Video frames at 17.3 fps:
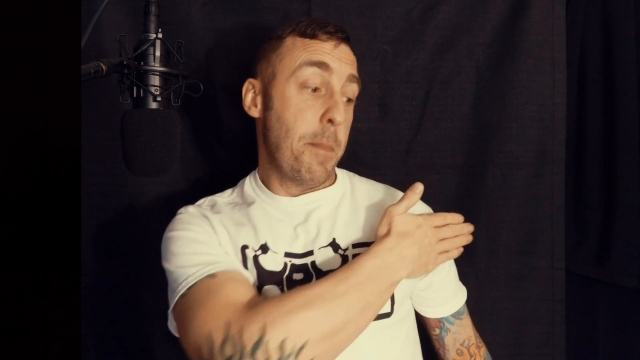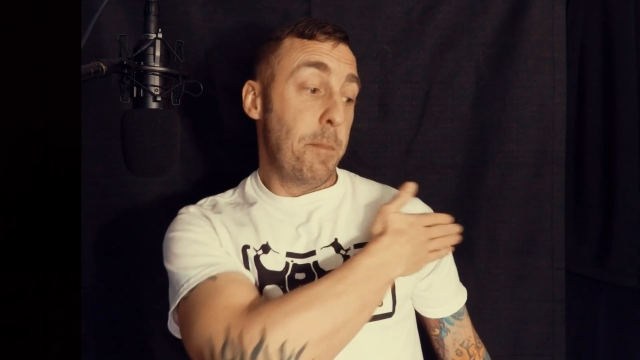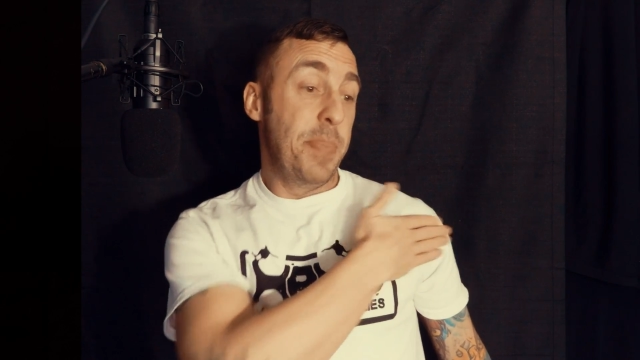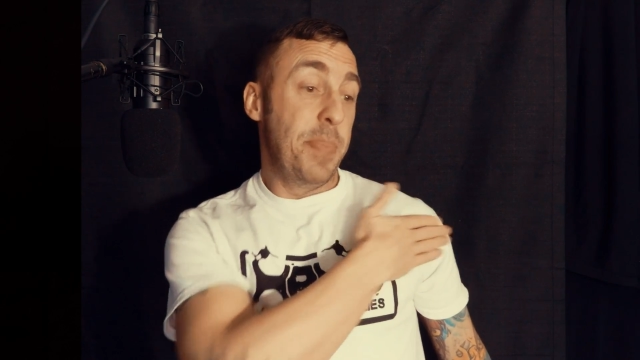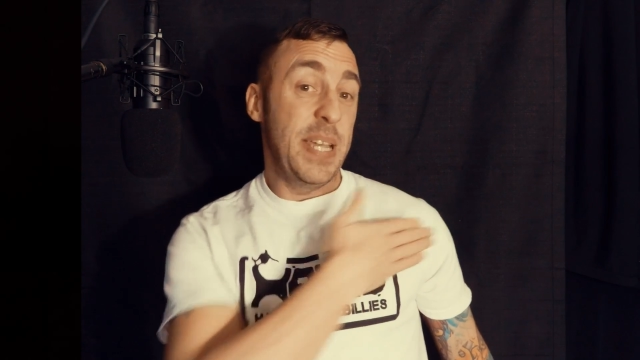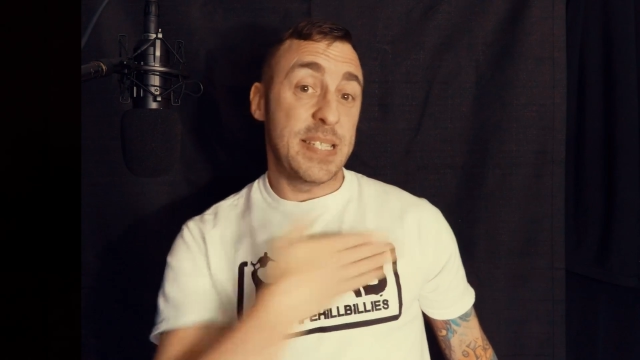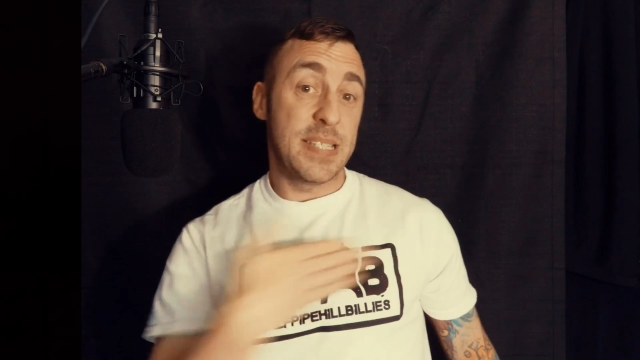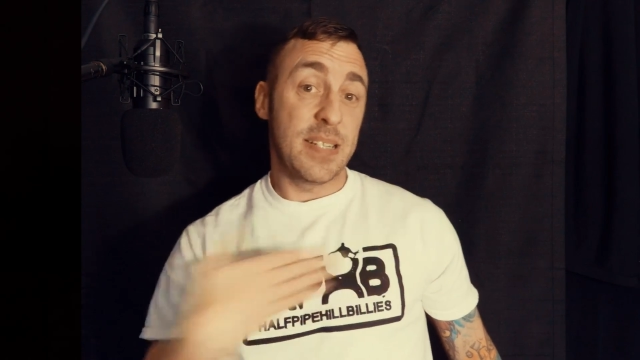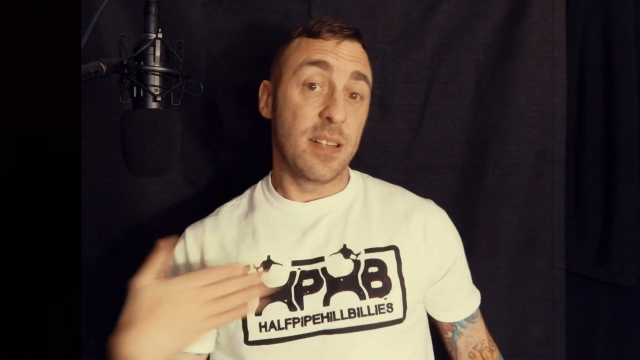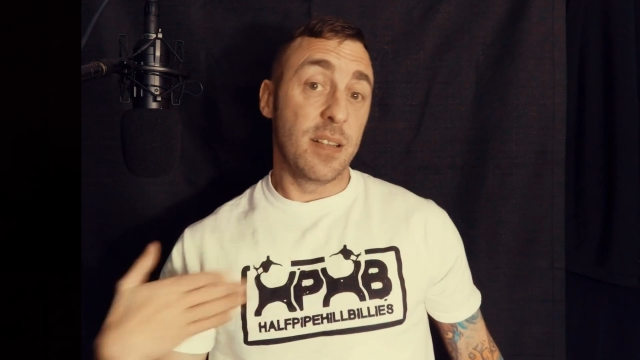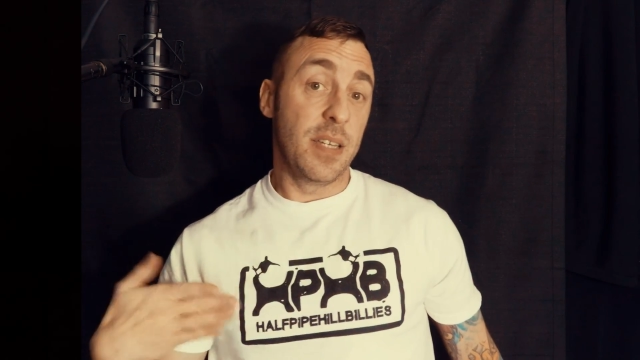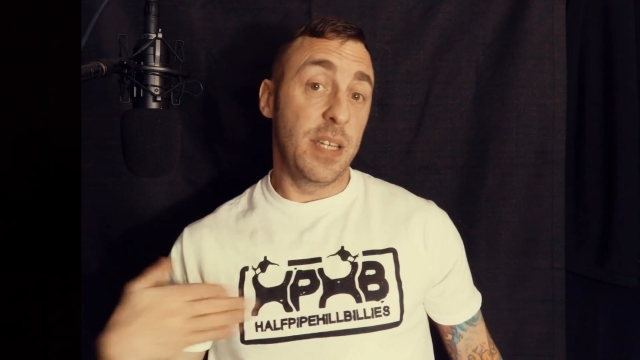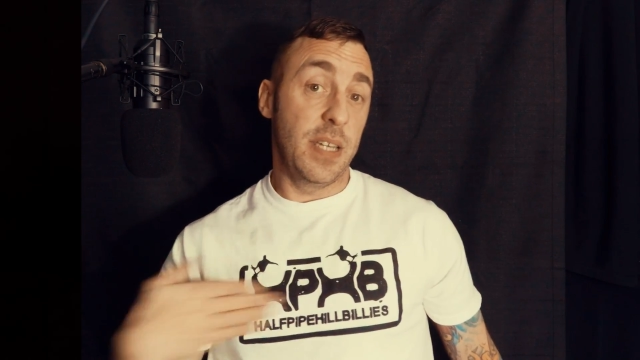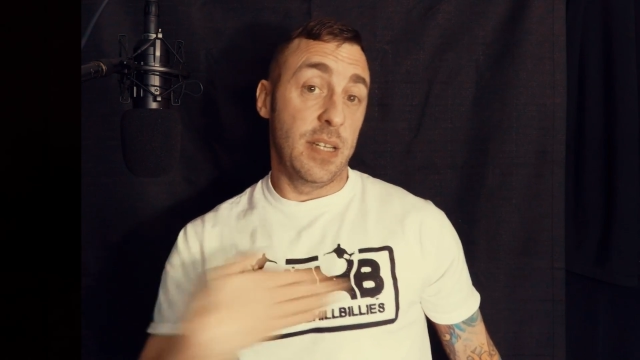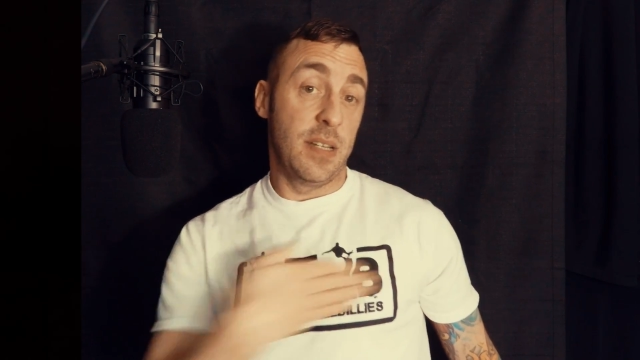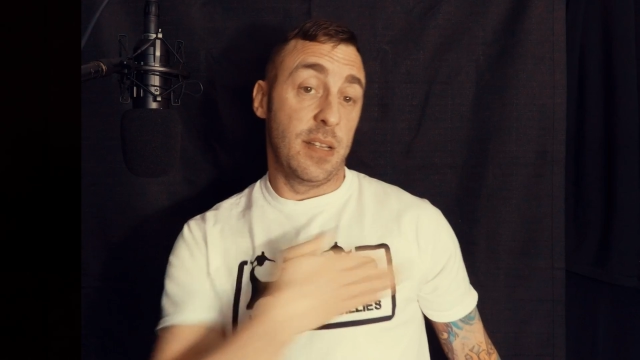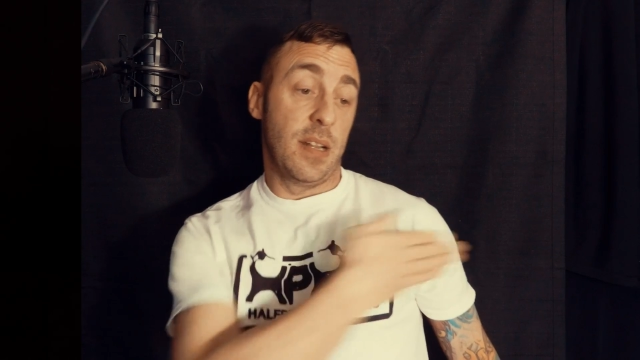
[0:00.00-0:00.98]

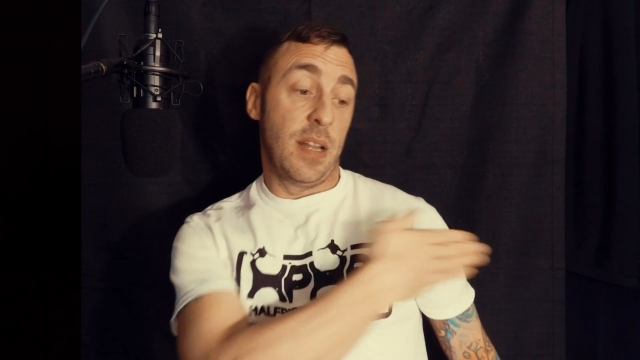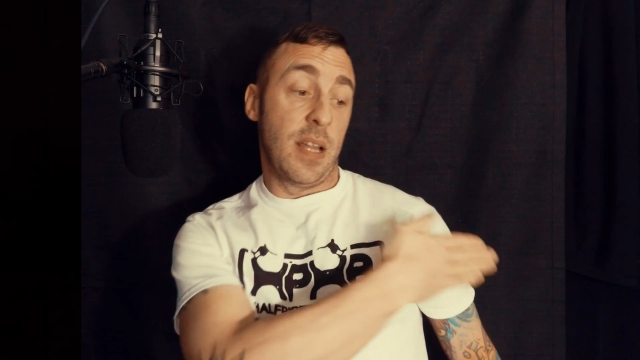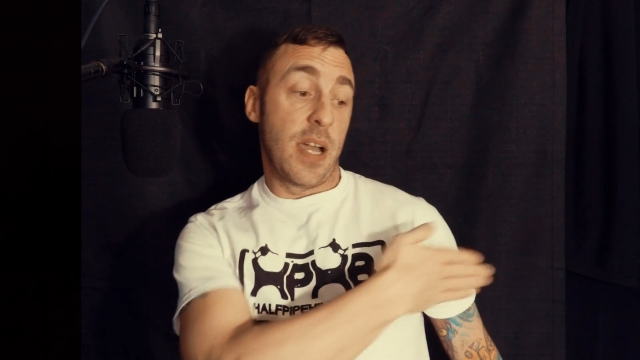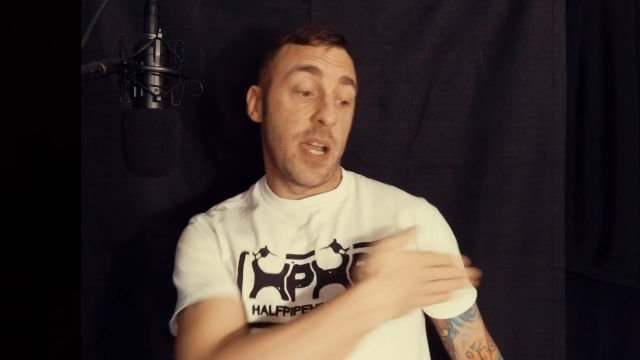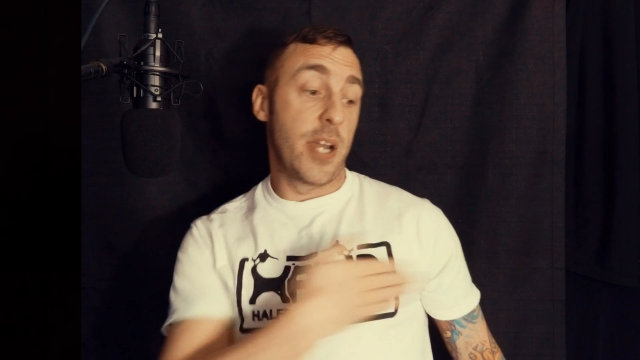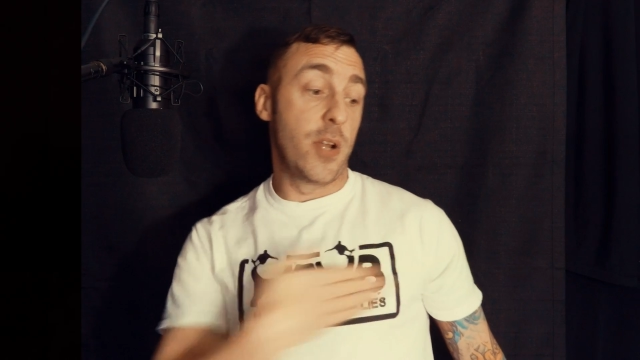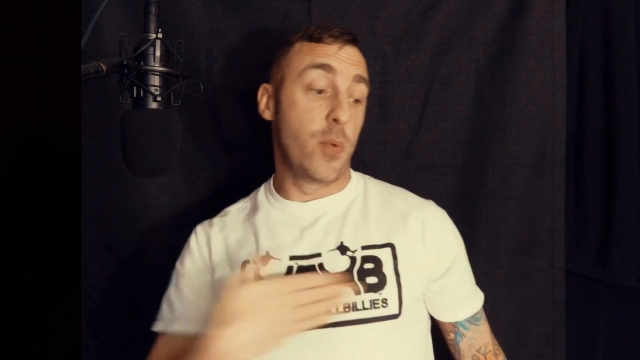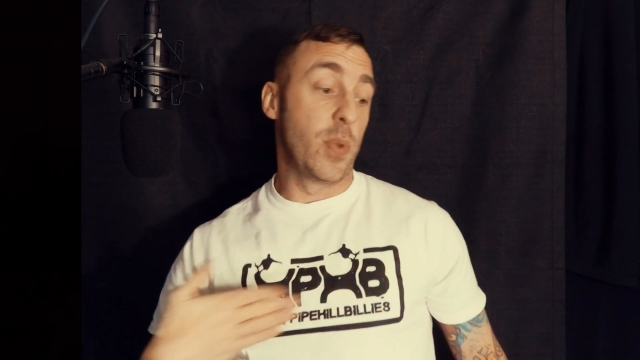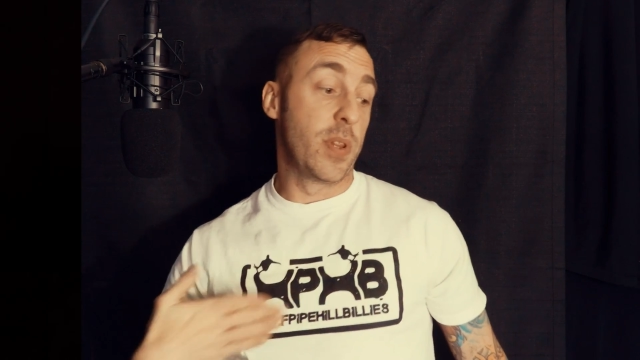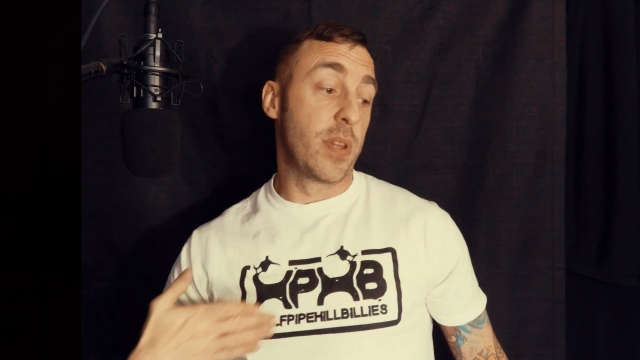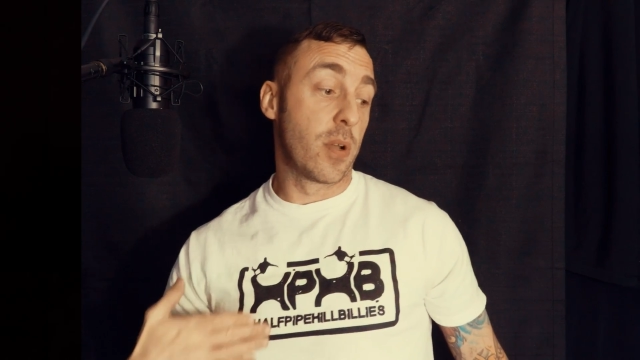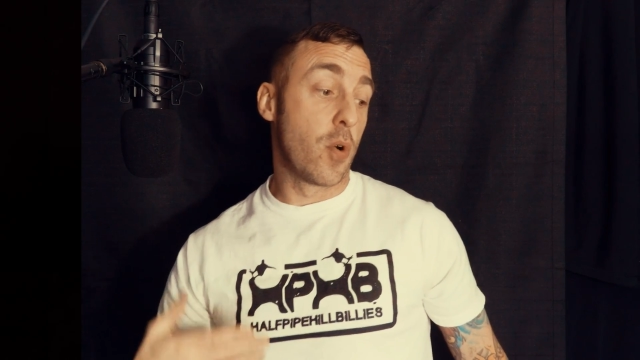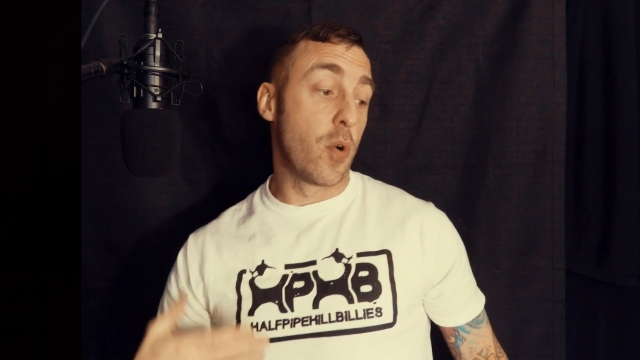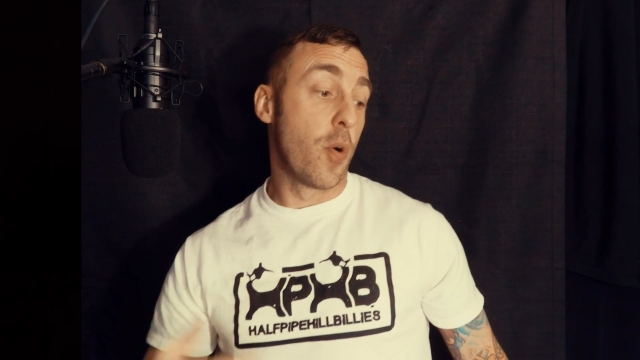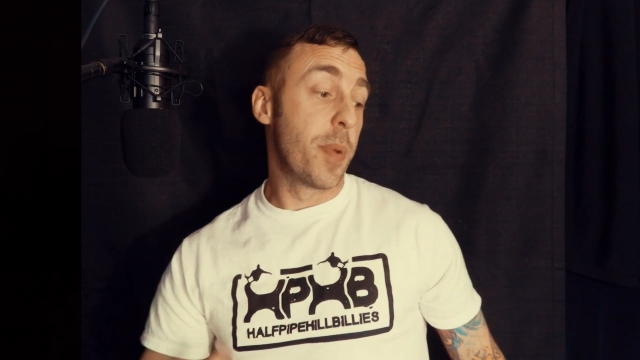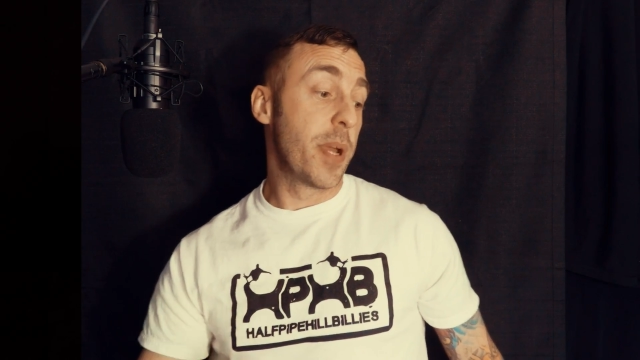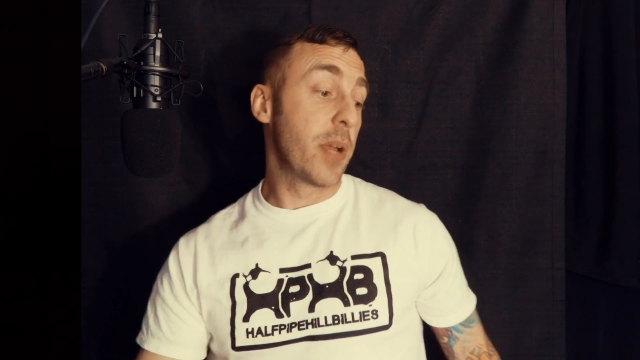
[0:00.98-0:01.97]
basically in line with the
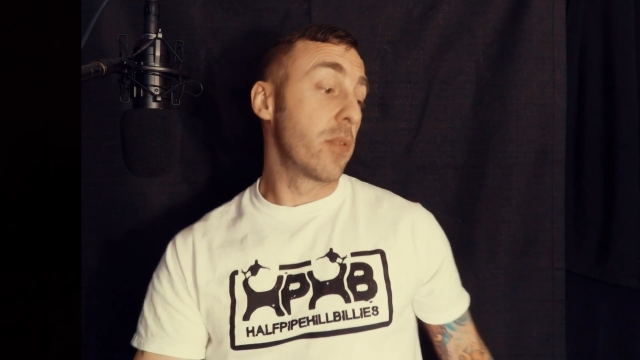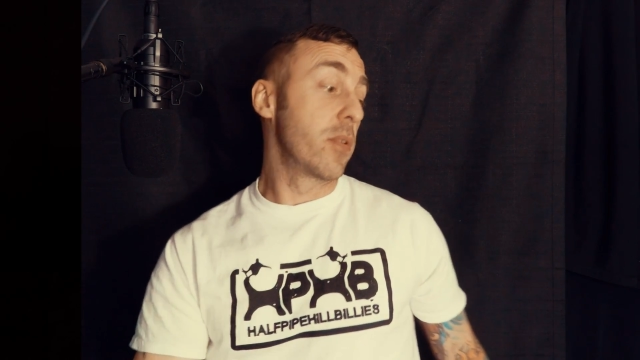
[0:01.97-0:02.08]
coping,